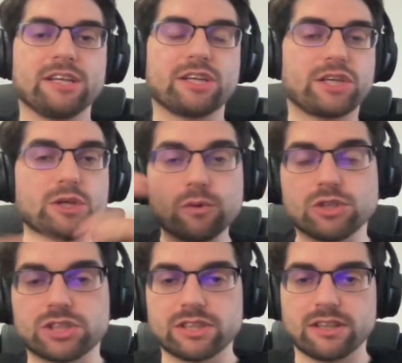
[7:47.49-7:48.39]

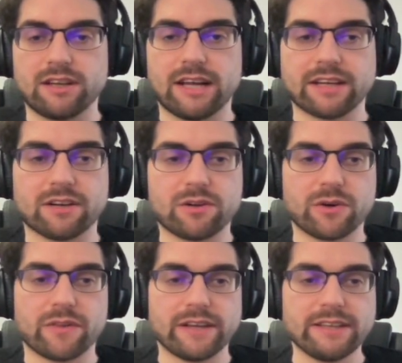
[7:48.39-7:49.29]
huge like
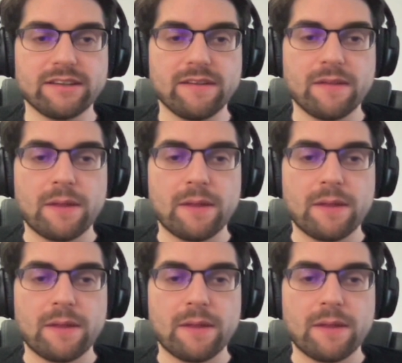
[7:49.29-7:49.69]
core data,